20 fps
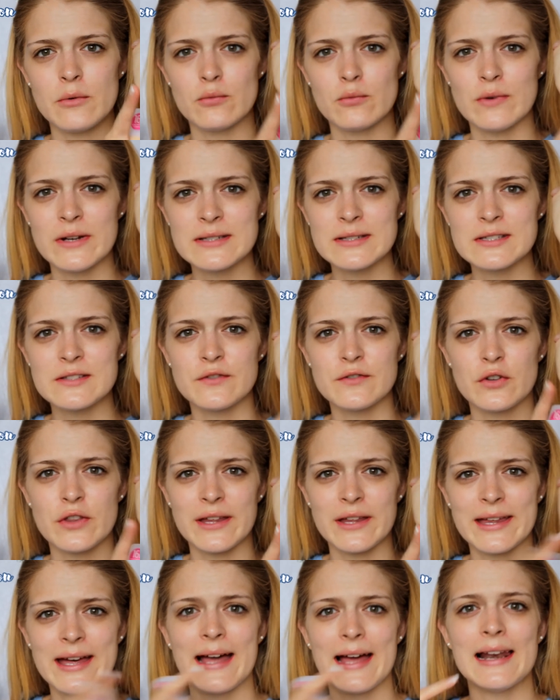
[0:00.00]
wrist for the
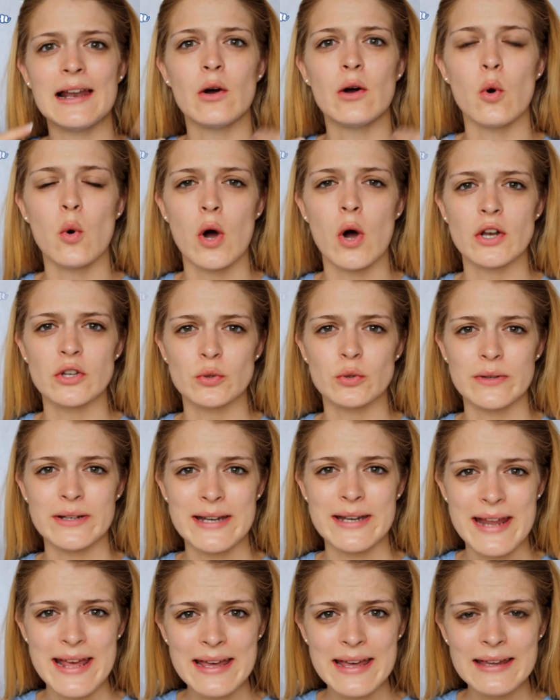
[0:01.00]
color, or on your
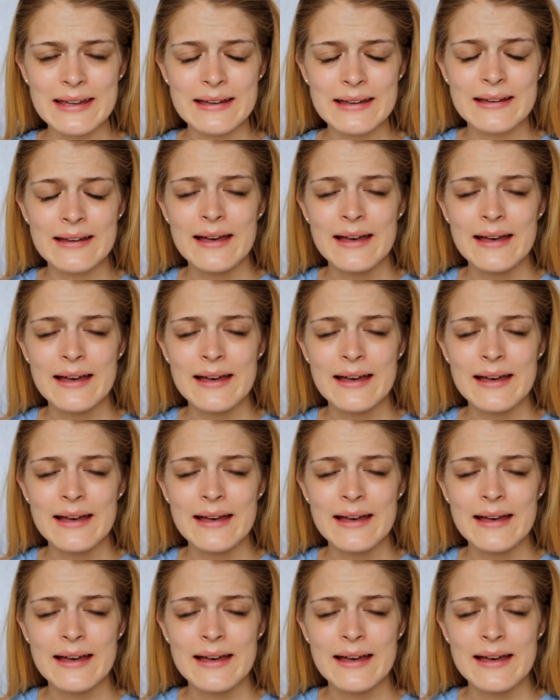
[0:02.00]
neck.